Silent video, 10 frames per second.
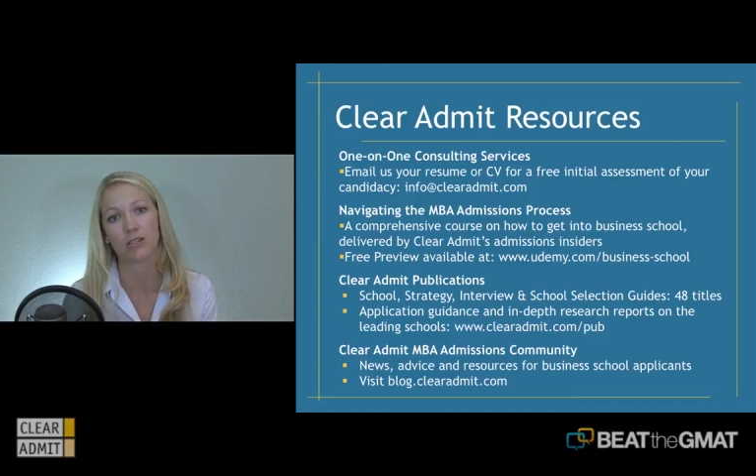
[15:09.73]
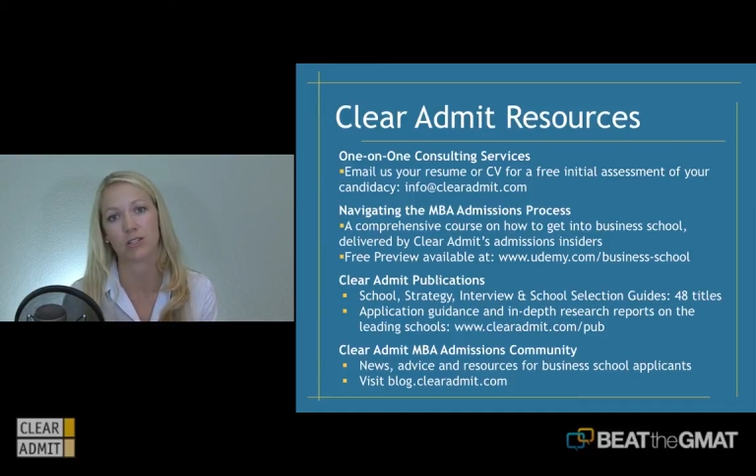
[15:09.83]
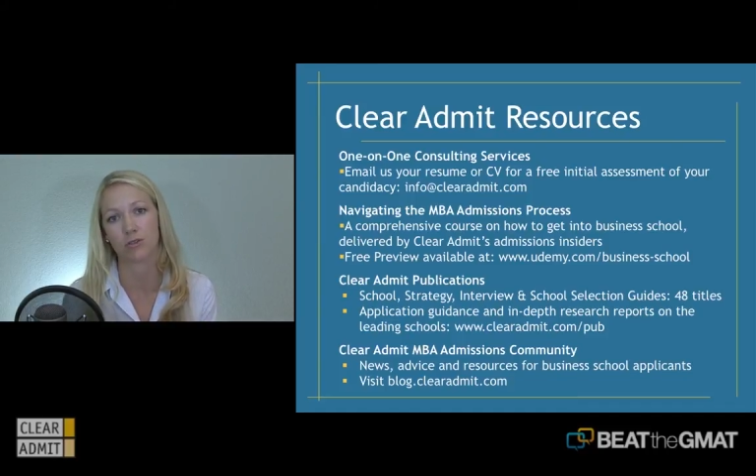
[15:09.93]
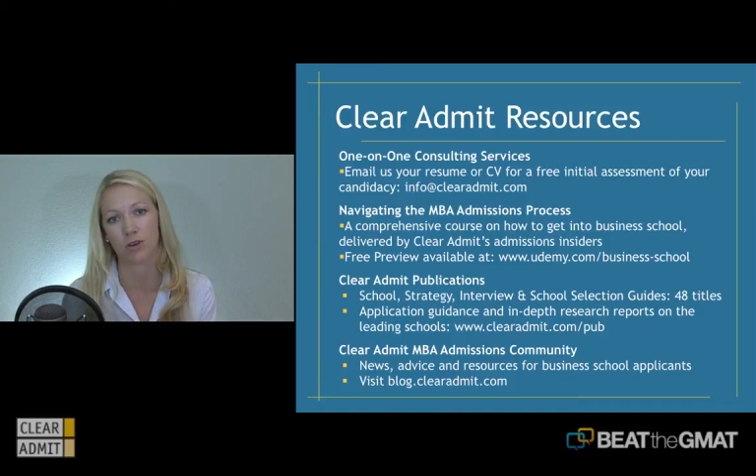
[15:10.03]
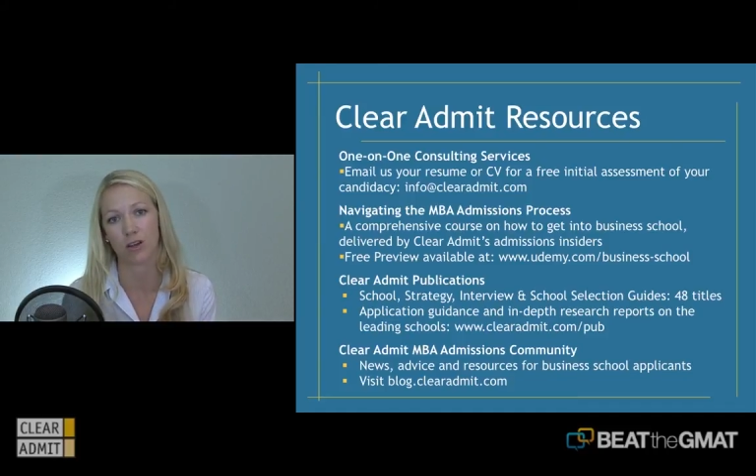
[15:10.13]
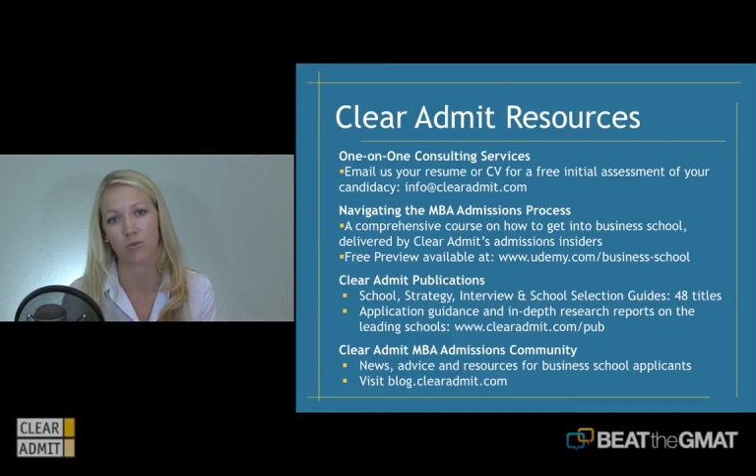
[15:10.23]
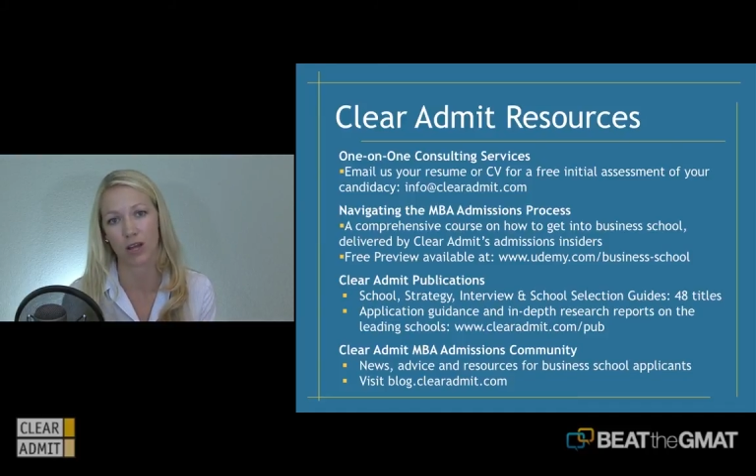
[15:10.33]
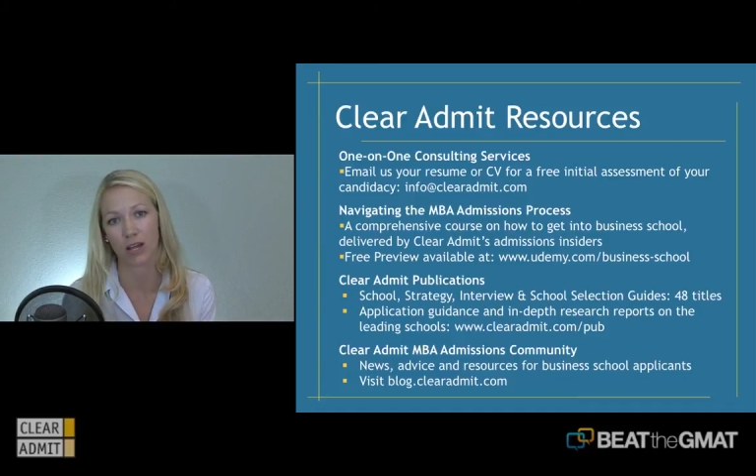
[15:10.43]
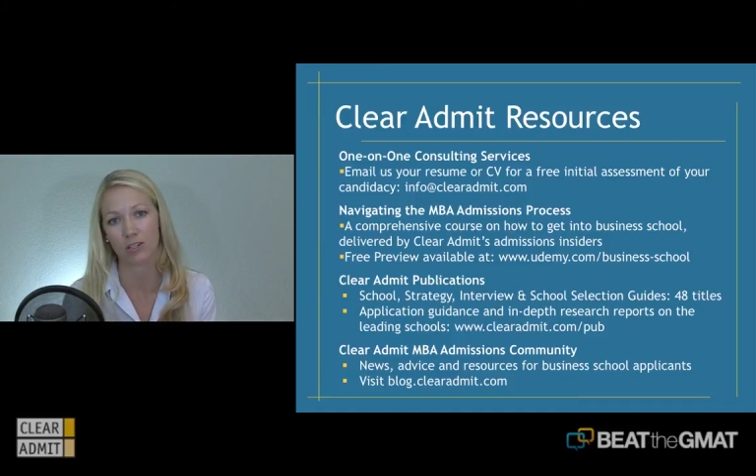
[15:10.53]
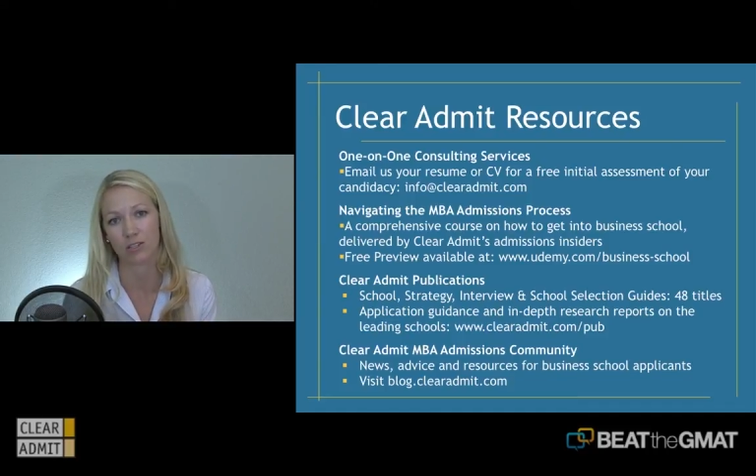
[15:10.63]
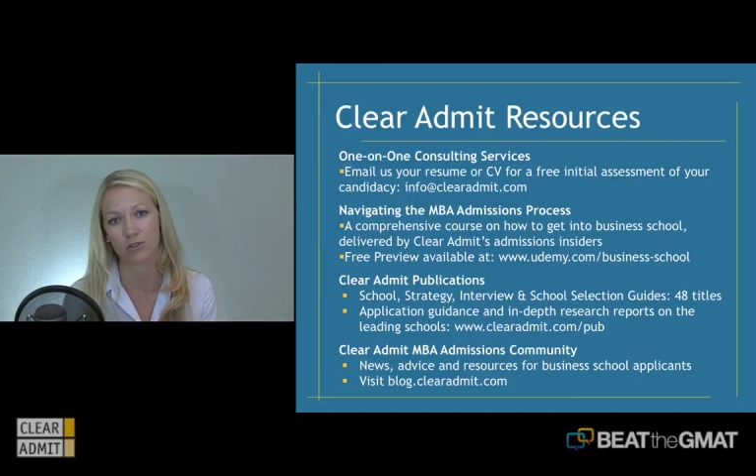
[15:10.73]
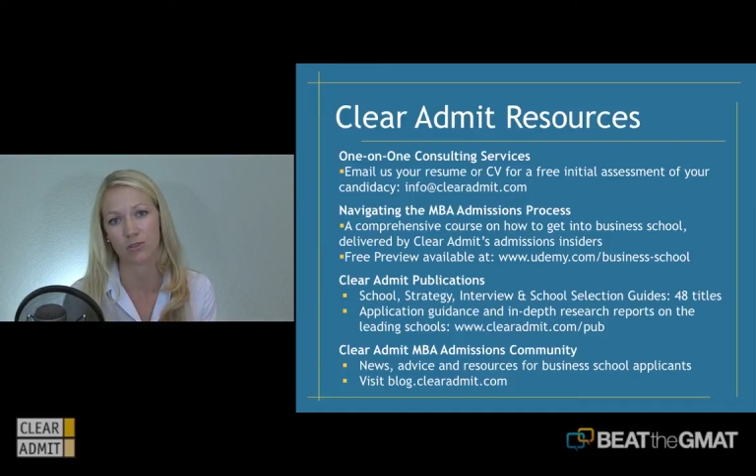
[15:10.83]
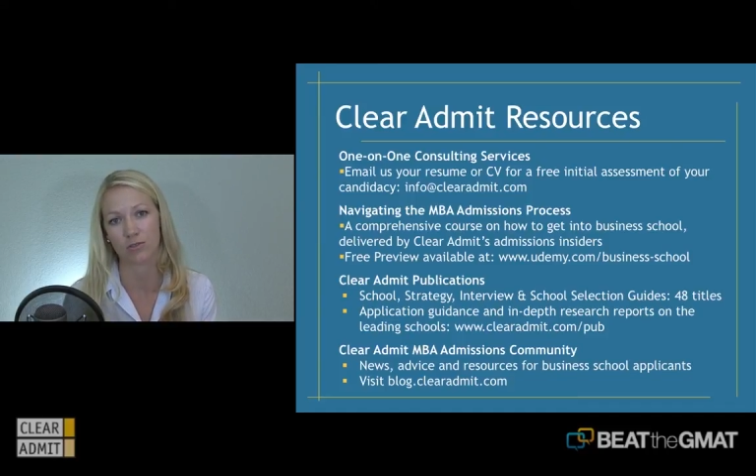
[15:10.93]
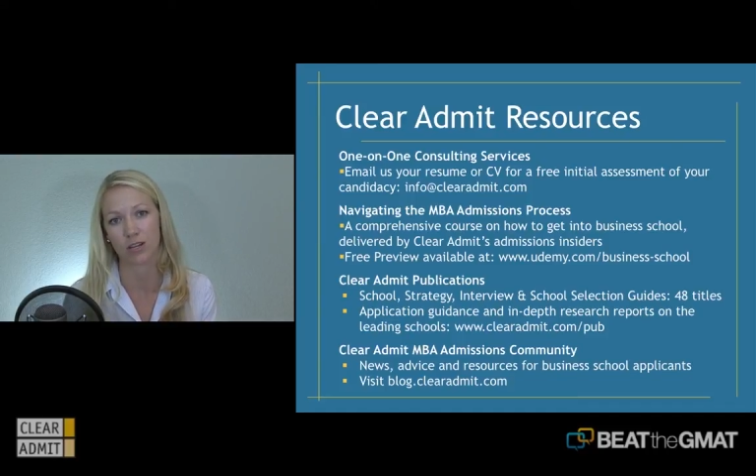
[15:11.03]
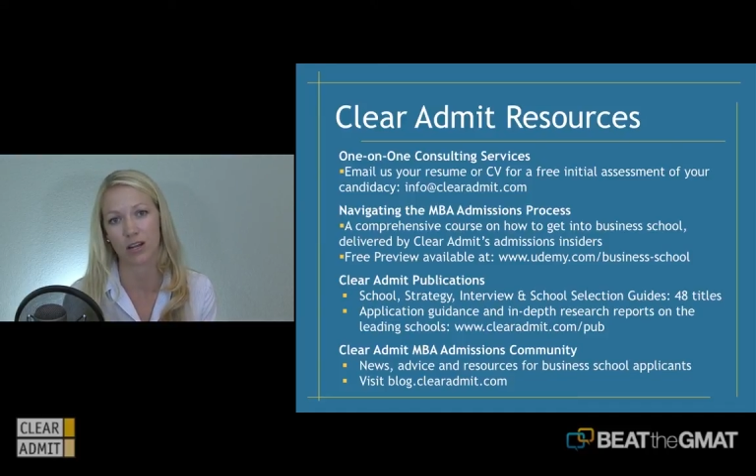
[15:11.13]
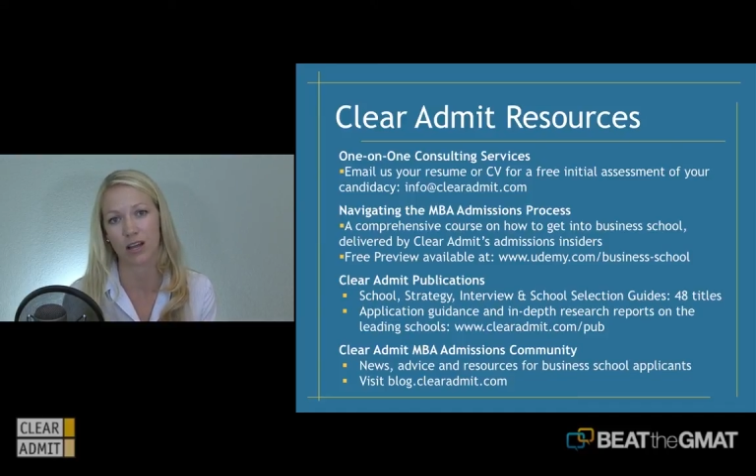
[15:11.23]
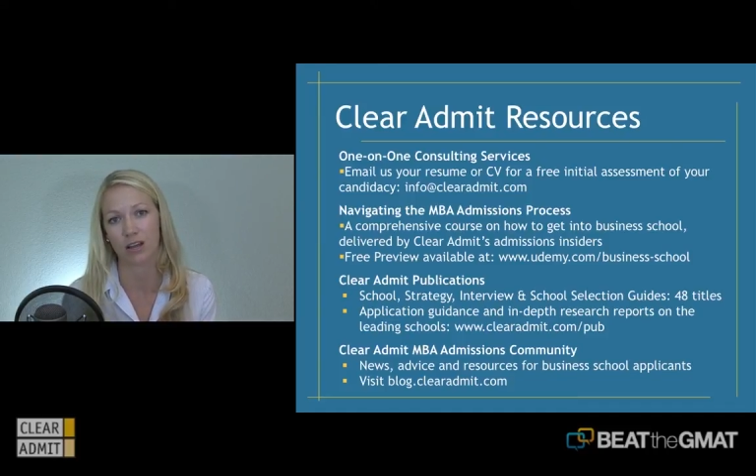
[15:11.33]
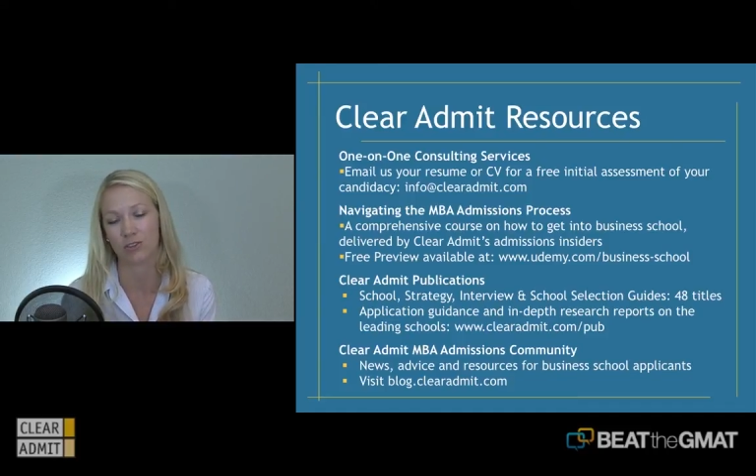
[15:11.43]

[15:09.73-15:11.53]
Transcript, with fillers: It's a great way to sort of get